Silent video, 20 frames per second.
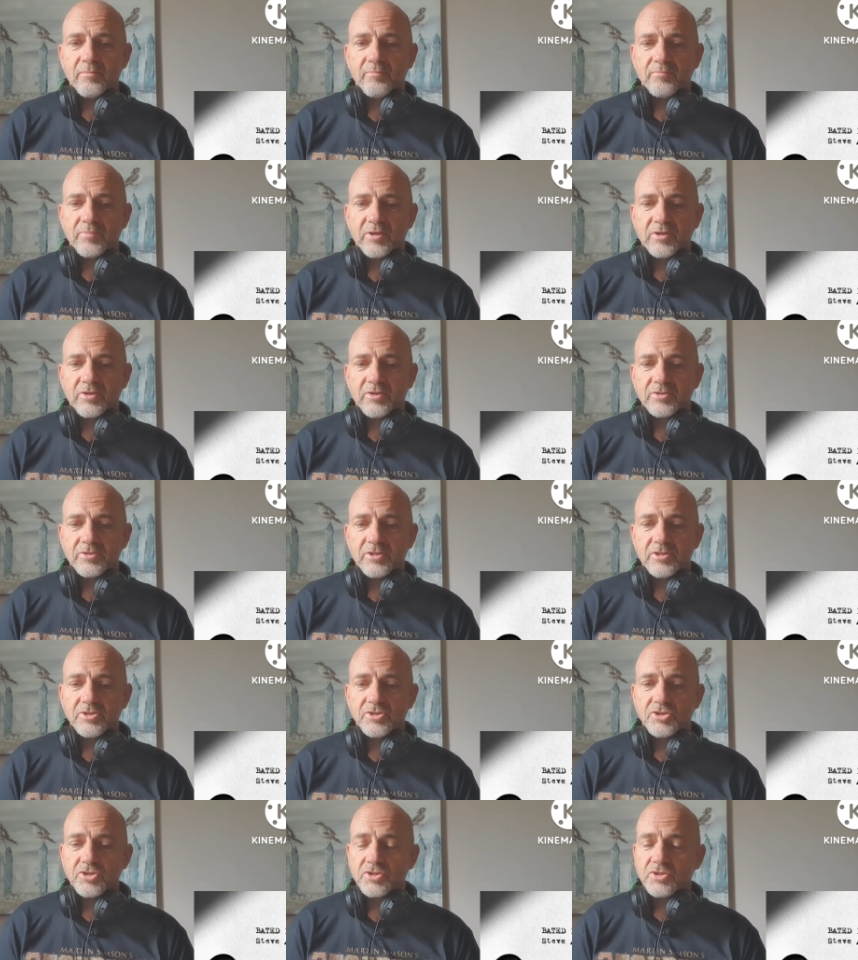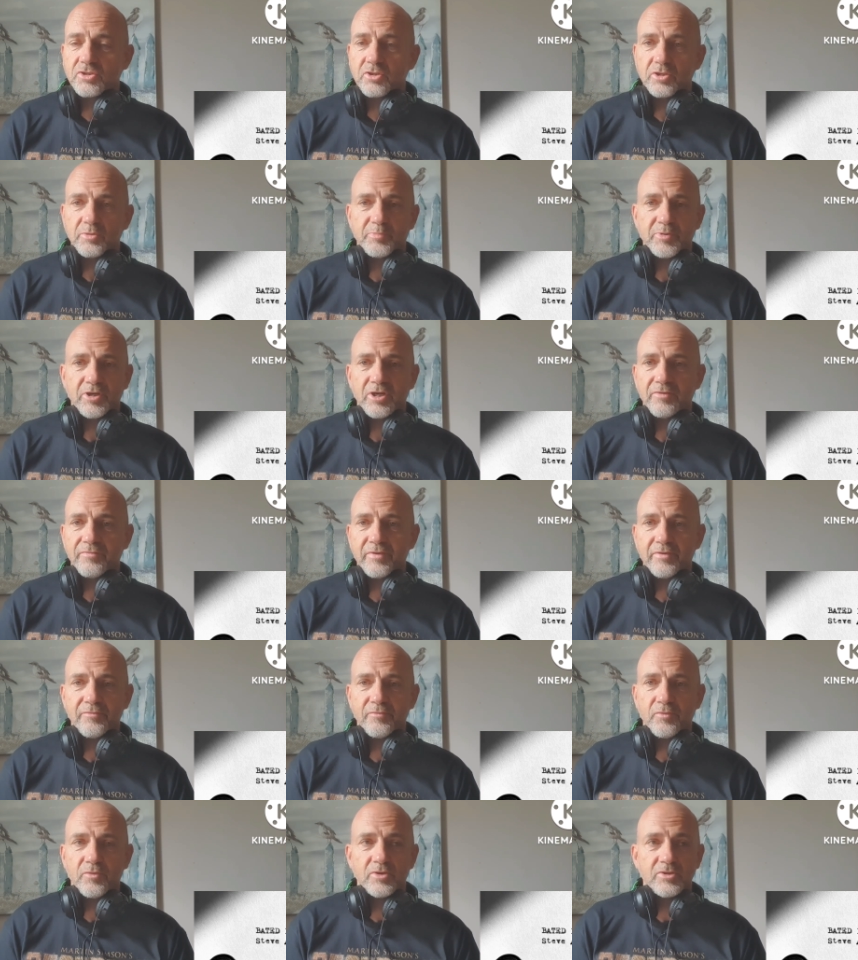because he's just got the
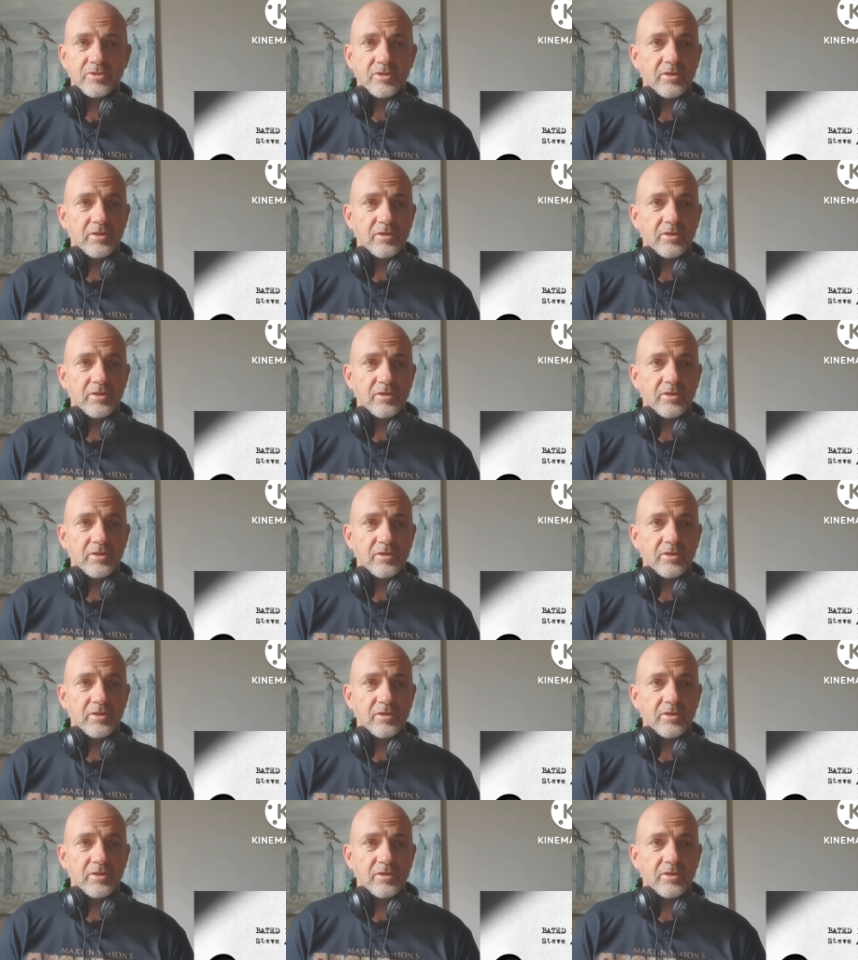perfect voice.